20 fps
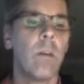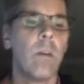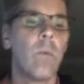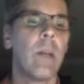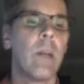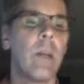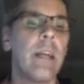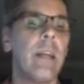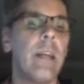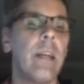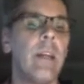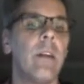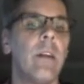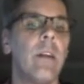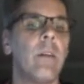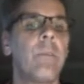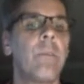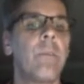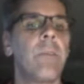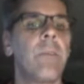When I hit
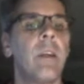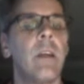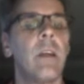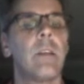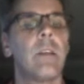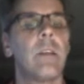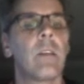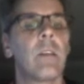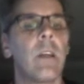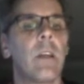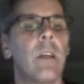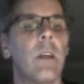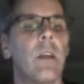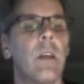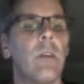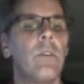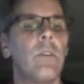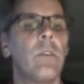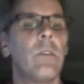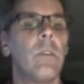enter, it's going to
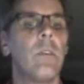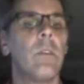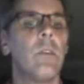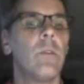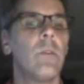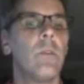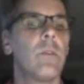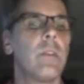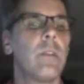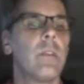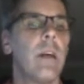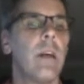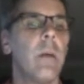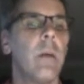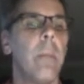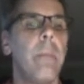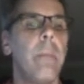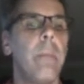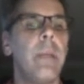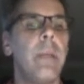go to cell
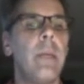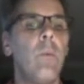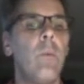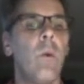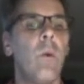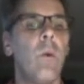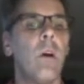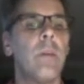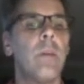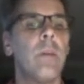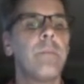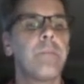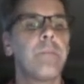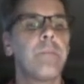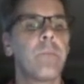B1,